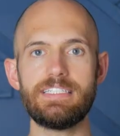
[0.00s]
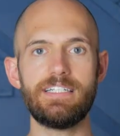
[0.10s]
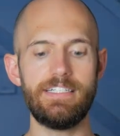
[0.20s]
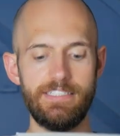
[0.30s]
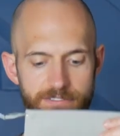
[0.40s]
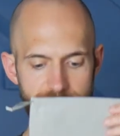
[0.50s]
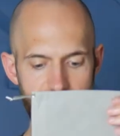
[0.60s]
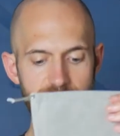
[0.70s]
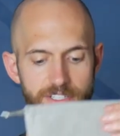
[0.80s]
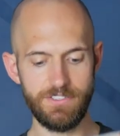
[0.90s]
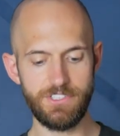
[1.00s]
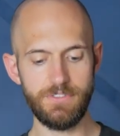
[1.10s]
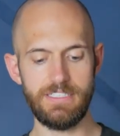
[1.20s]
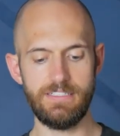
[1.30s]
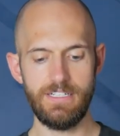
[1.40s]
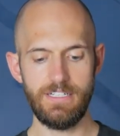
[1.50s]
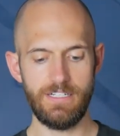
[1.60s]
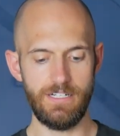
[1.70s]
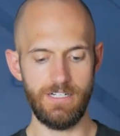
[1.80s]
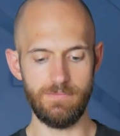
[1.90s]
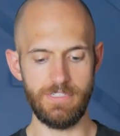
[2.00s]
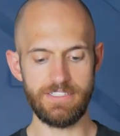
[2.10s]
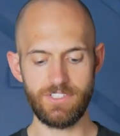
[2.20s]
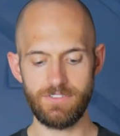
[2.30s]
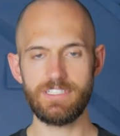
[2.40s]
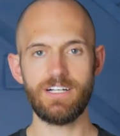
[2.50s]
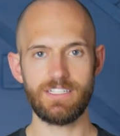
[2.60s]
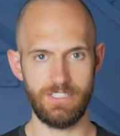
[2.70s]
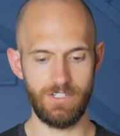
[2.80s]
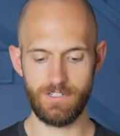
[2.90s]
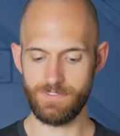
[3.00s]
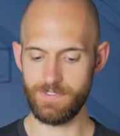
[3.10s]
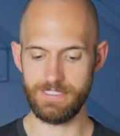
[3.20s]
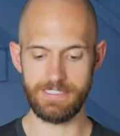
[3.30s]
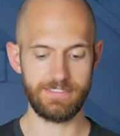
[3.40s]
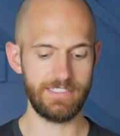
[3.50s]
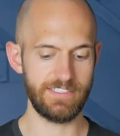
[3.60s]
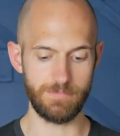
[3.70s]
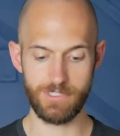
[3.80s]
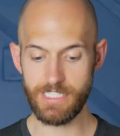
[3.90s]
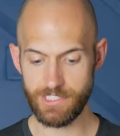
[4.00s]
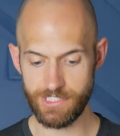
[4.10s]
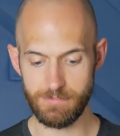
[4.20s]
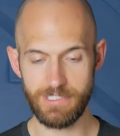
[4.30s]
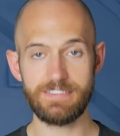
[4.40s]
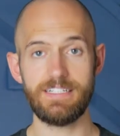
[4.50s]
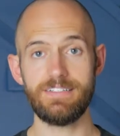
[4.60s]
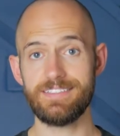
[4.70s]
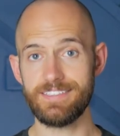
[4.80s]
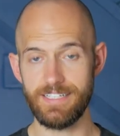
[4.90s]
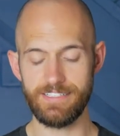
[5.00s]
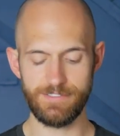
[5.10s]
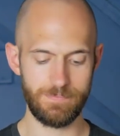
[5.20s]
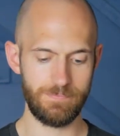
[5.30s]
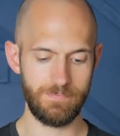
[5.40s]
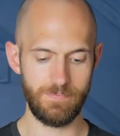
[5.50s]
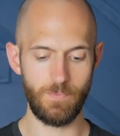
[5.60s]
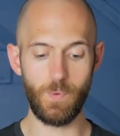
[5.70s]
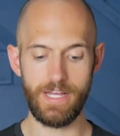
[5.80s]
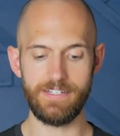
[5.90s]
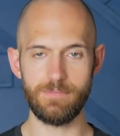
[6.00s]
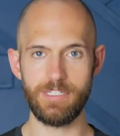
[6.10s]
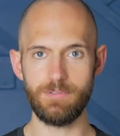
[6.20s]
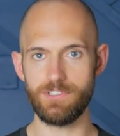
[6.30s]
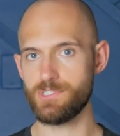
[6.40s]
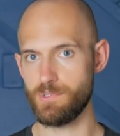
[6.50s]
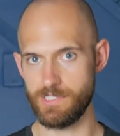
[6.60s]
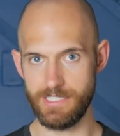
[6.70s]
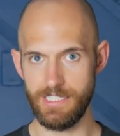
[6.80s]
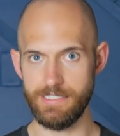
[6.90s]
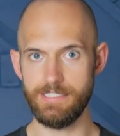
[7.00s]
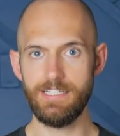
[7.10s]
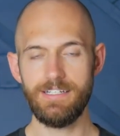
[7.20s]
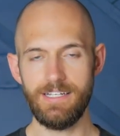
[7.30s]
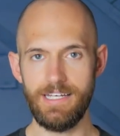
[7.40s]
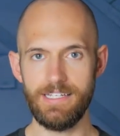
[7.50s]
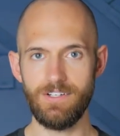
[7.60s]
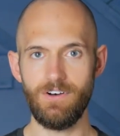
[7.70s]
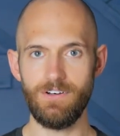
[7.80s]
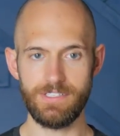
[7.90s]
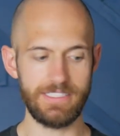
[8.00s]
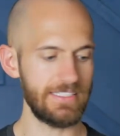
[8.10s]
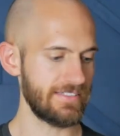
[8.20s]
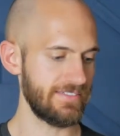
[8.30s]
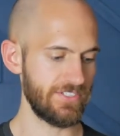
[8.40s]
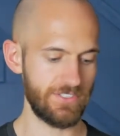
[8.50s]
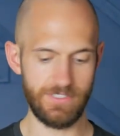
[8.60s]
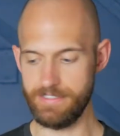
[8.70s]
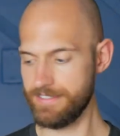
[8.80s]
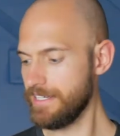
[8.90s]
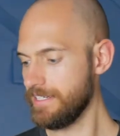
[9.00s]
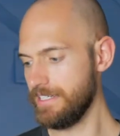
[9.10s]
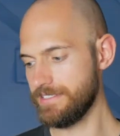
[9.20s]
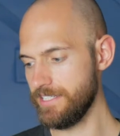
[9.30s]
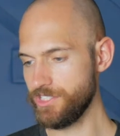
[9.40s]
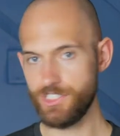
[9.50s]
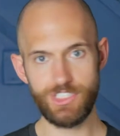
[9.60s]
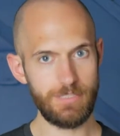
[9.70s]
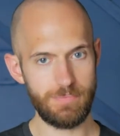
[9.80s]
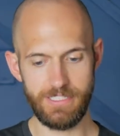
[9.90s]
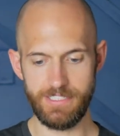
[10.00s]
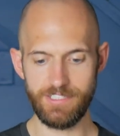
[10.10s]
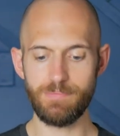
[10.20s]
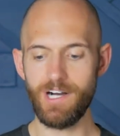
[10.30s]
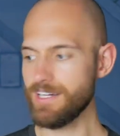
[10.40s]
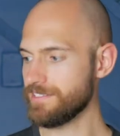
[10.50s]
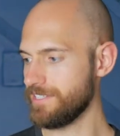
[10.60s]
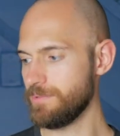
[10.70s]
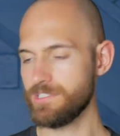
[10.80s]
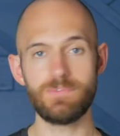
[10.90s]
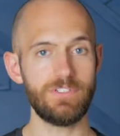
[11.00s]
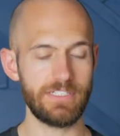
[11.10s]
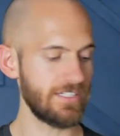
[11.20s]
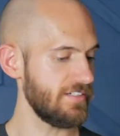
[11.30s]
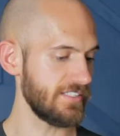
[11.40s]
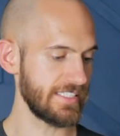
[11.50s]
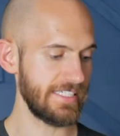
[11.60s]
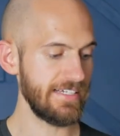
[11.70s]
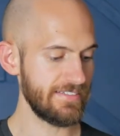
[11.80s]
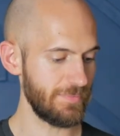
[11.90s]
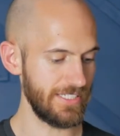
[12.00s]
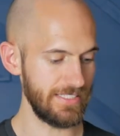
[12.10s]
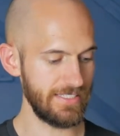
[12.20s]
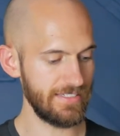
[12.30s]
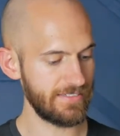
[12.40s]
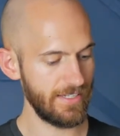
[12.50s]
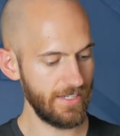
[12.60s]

kind of feel to it. It's certainly not going to offer any extensive protection, but it's at least a nice way to be able to store the gun and all the accessories. It does ship in this box. I wouldn't really call it a case, but it does